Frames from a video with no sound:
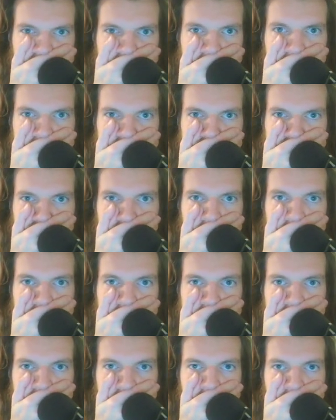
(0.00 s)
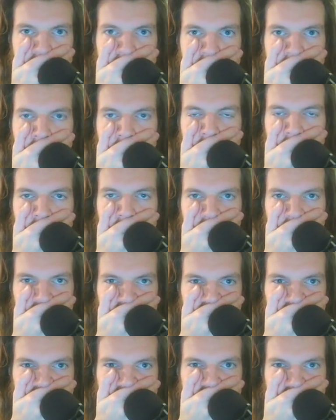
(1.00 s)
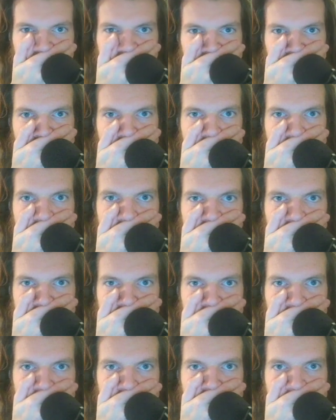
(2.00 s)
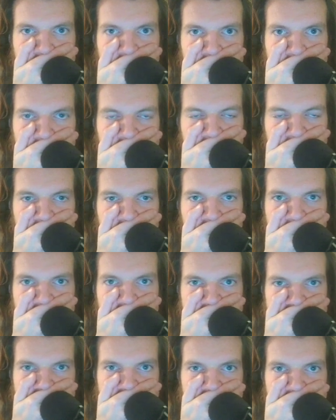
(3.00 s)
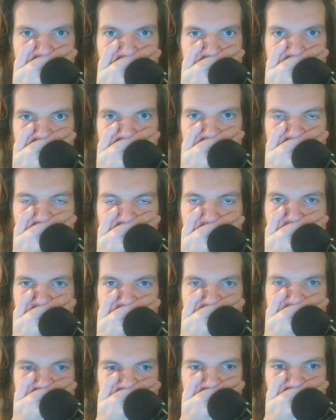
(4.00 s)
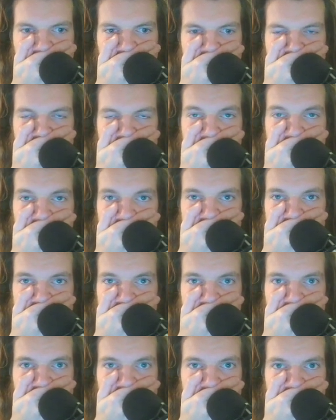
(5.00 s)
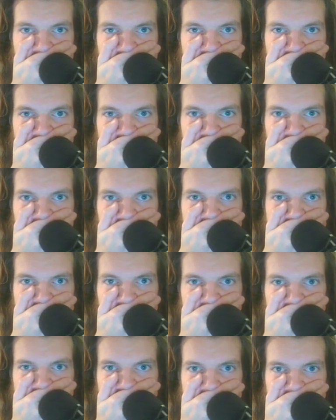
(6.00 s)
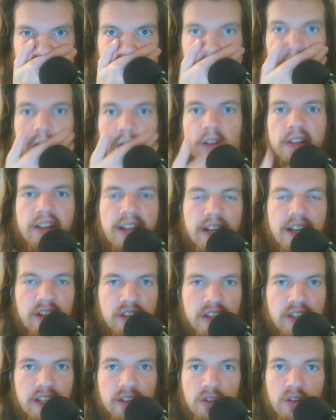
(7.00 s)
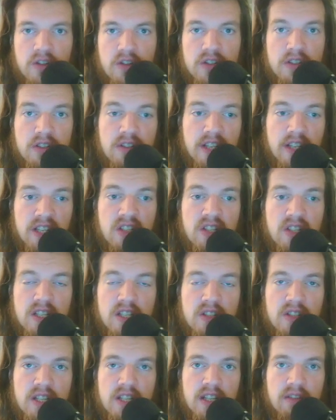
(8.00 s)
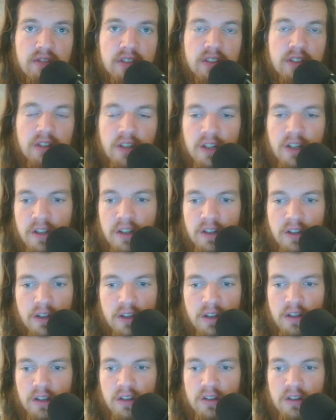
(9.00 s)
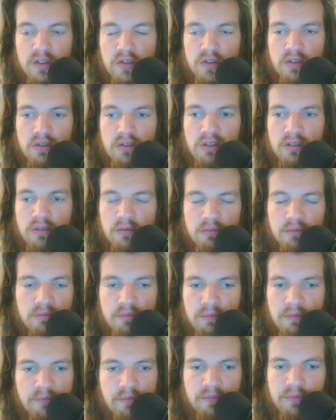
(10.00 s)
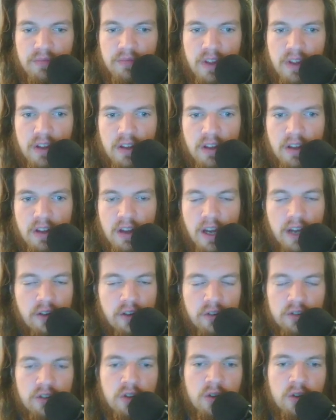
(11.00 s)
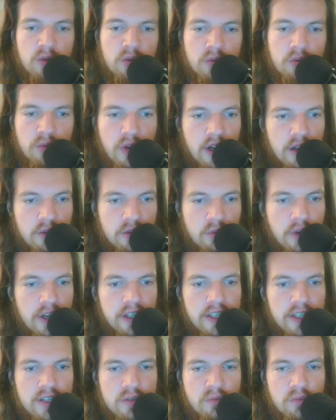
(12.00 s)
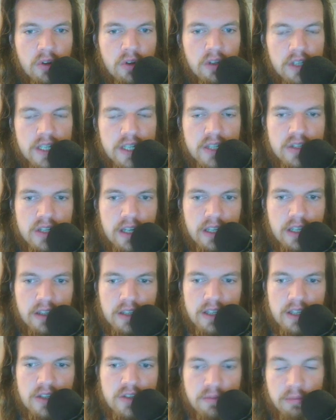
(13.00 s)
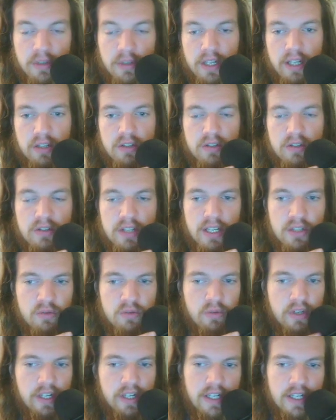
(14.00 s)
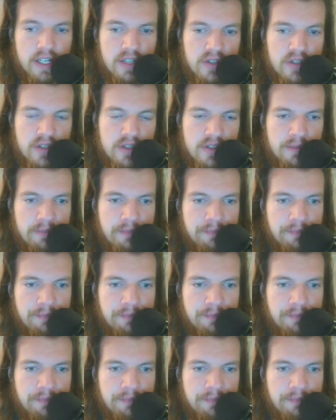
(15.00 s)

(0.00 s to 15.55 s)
can't speak, you know, and they can't breathe properly and all that. So that's what happens now, because of they think there is something in the air that doesn't exist even. So I don't know why this world is like this, but that's what it is.